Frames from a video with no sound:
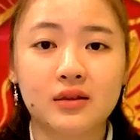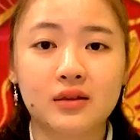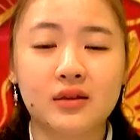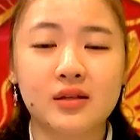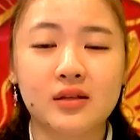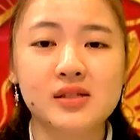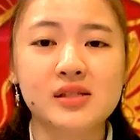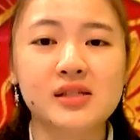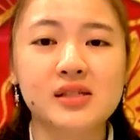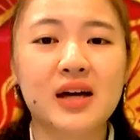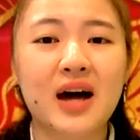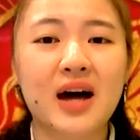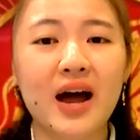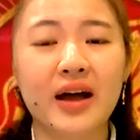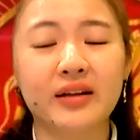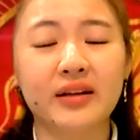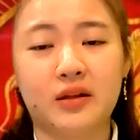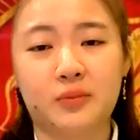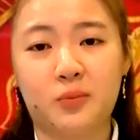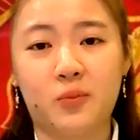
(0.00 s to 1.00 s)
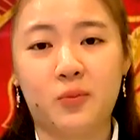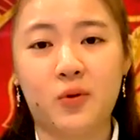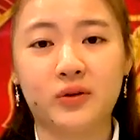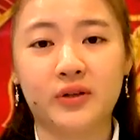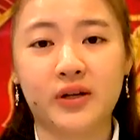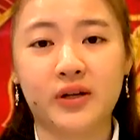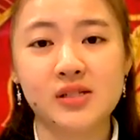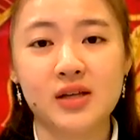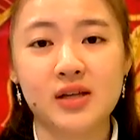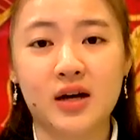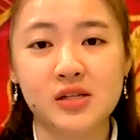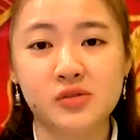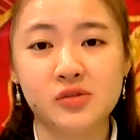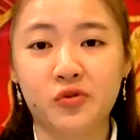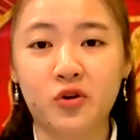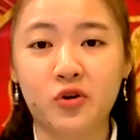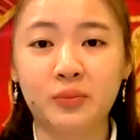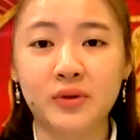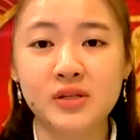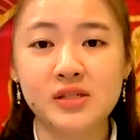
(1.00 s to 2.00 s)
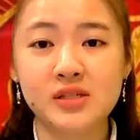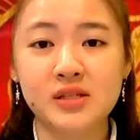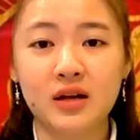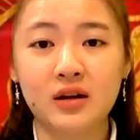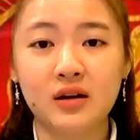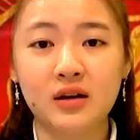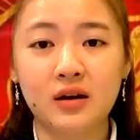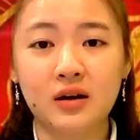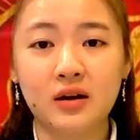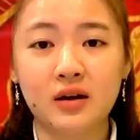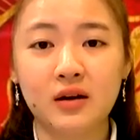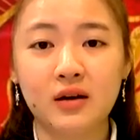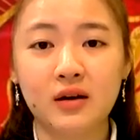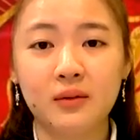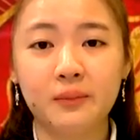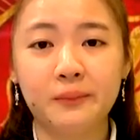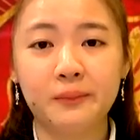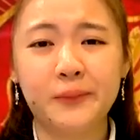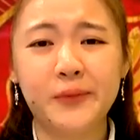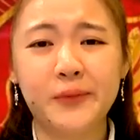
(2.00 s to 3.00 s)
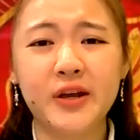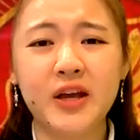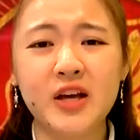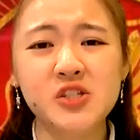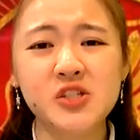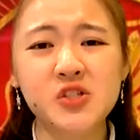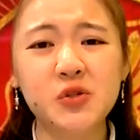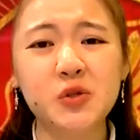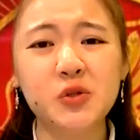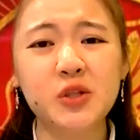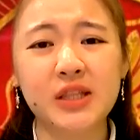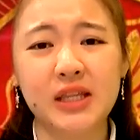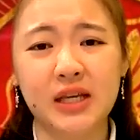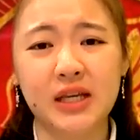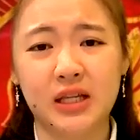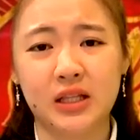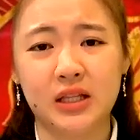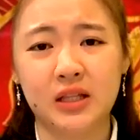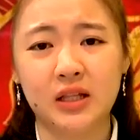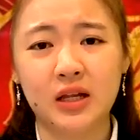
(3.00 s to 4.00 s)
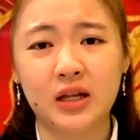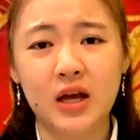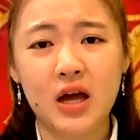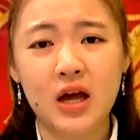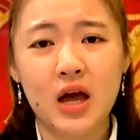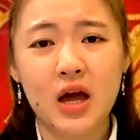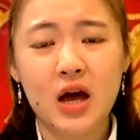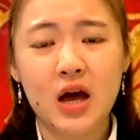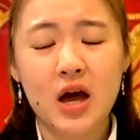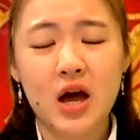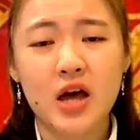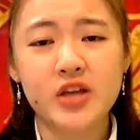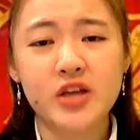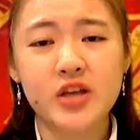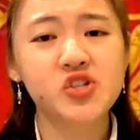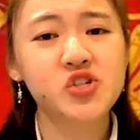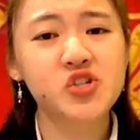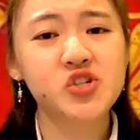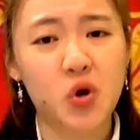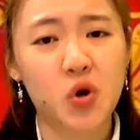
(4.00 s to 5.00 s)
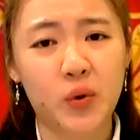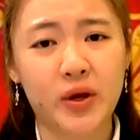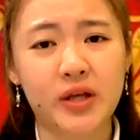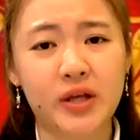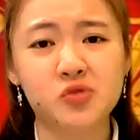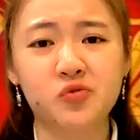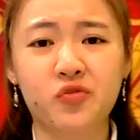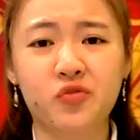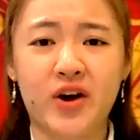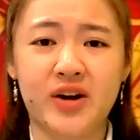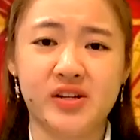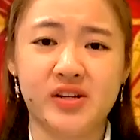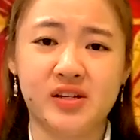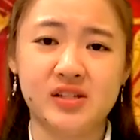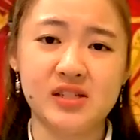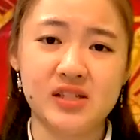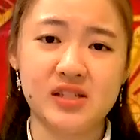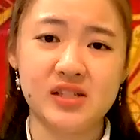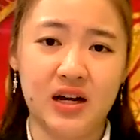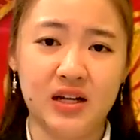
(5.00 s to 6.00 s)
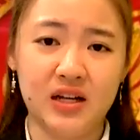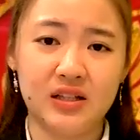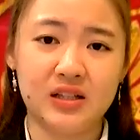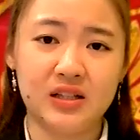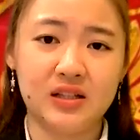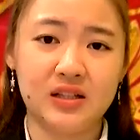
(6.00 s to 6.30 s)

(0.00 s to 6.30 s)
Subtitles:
The sky that protects us from the sun begins to thin and show its fragile side.